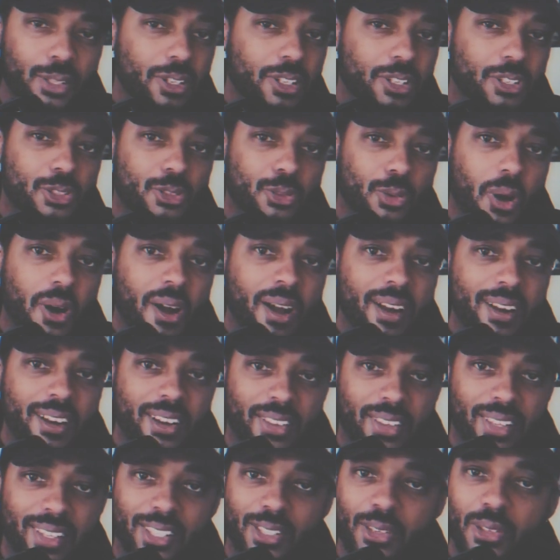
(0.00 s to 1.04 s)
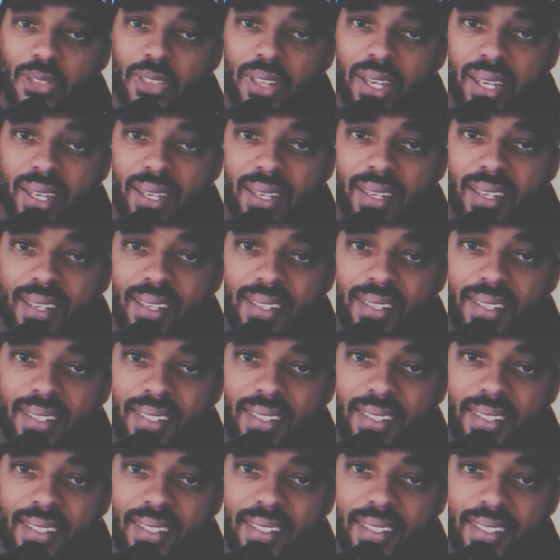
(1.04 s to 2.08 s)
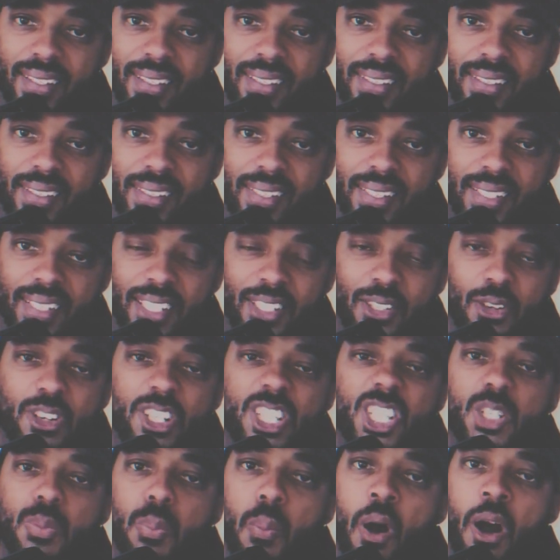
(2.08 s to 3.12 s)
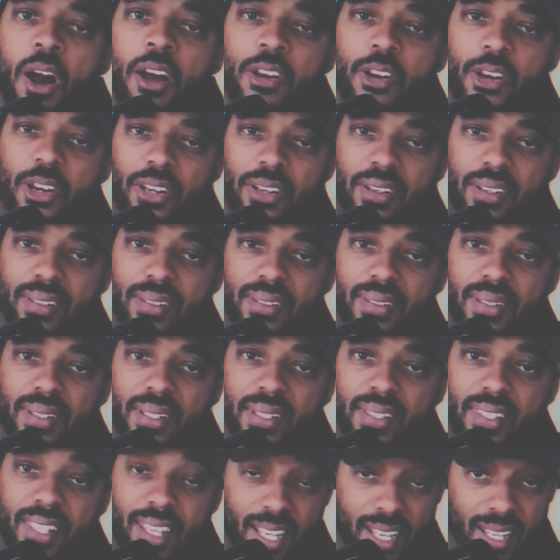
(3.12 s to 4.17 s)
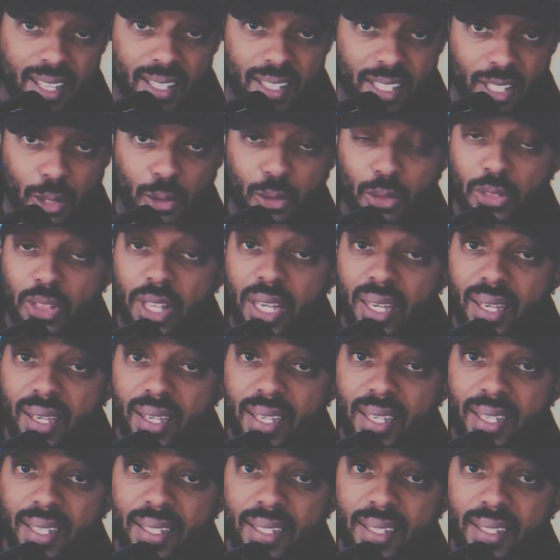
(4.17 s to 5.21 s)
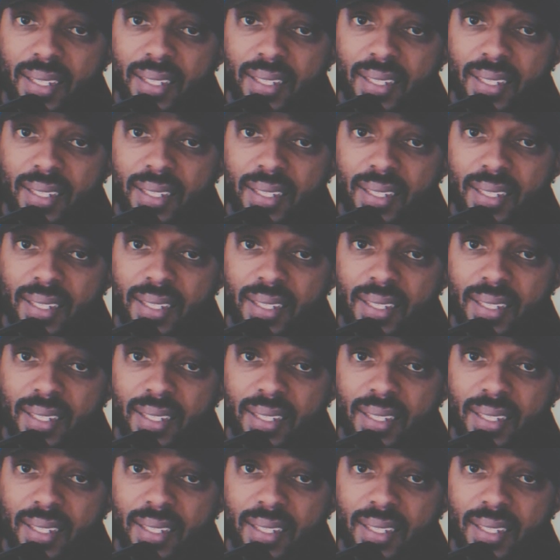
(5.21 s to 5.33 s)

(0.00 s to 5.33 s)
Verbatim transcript: You're stronger than you think. You're smarter than you think.